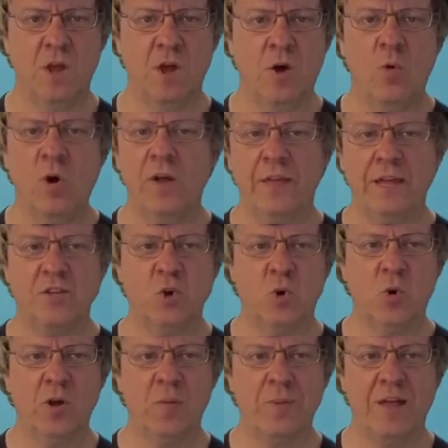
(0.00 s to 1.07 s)
While they
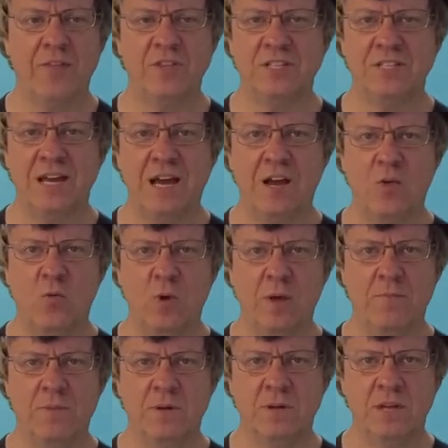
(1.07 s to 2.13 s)
talk about the dark
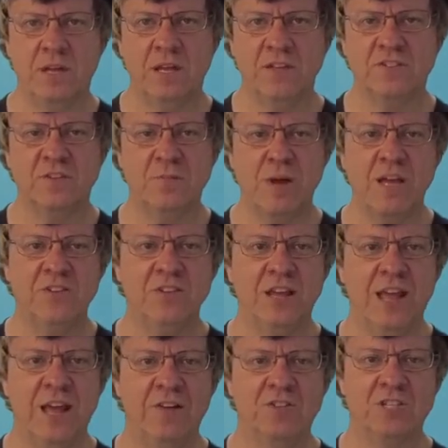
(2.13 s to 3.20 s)
web, it's
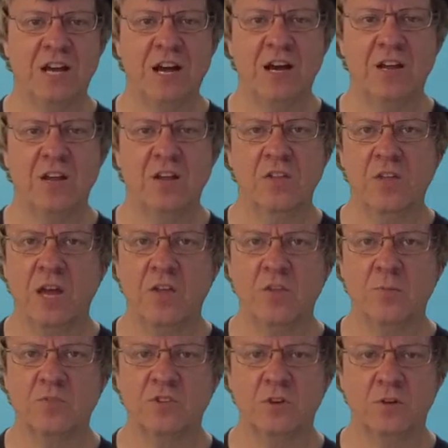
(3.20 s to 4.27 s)
amazing how dark they
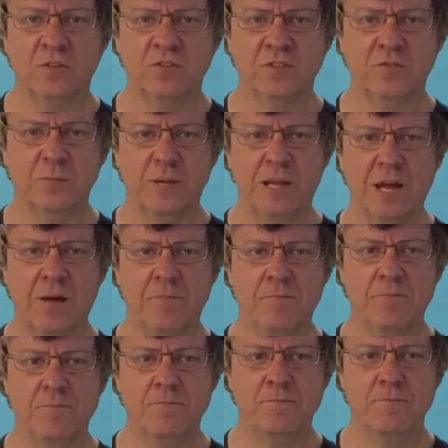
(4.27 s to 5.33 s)
themselves have become.
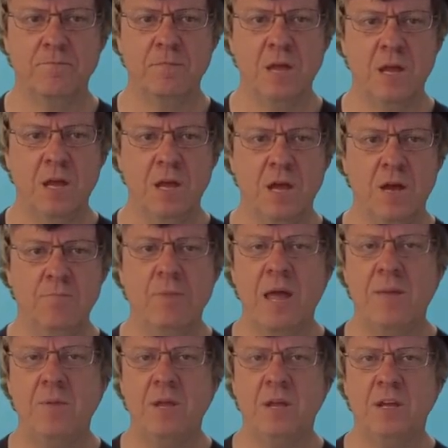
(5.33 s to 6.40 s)

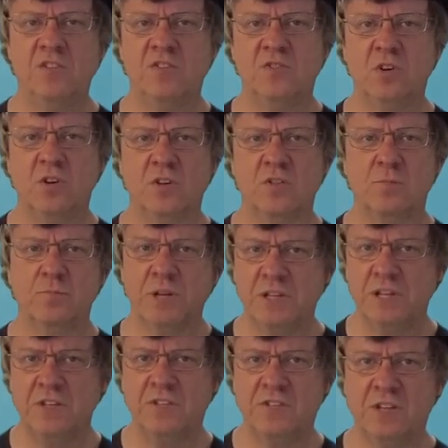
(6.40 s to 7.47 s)
Maybe it's not a
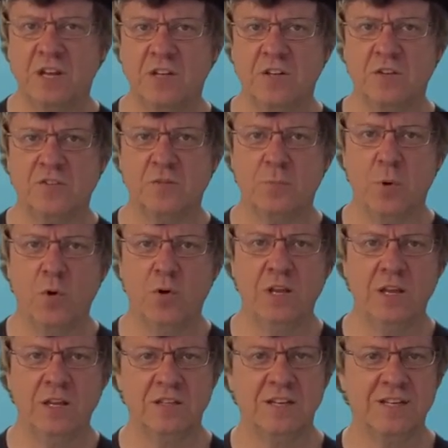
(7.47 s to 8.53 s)
police state
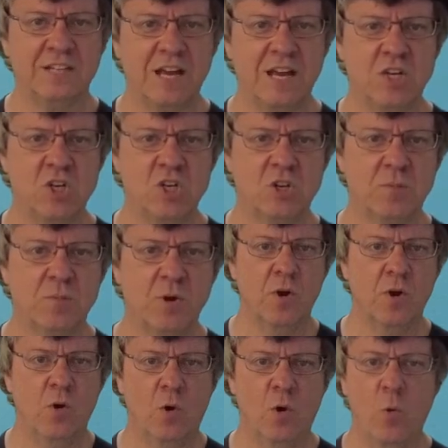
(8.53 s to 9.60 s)
supporting a dictatorship
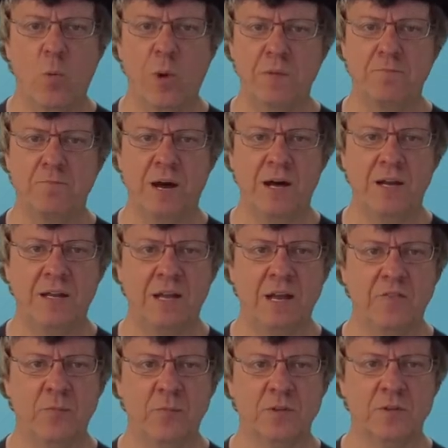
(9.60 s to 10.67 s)
or one-party
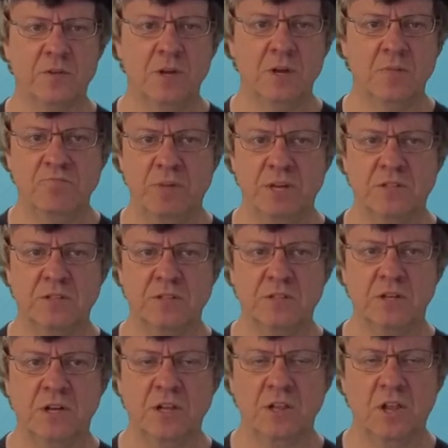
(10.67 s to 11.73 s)
government, but
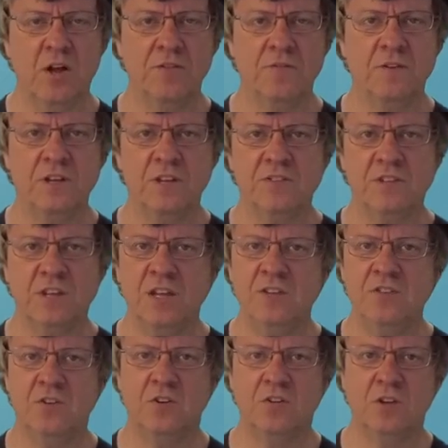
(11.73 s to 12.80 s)
life is
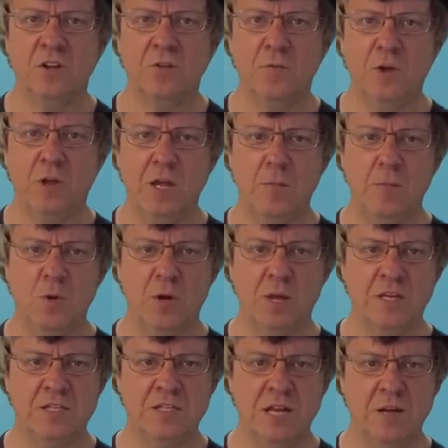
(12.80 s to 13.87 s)
easier if you keep your
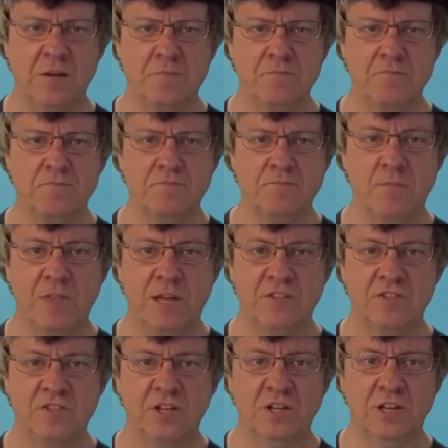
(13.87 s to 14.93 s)
head down.
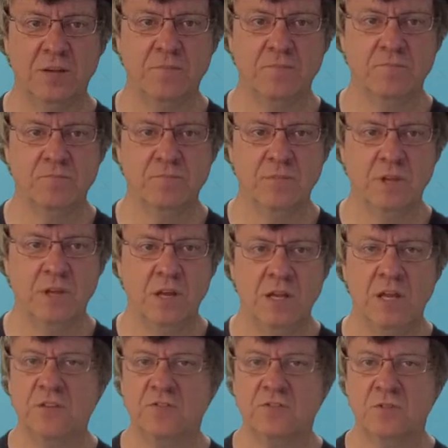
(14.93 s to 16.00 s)
That's telling.
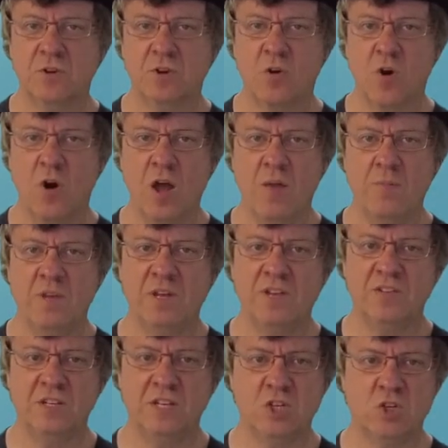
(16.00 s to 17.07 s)
Yes, crime is
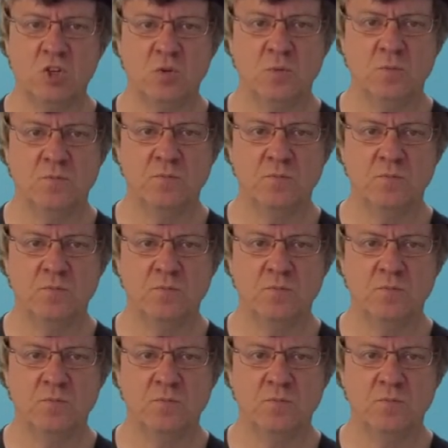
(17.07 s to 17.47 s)
an issue.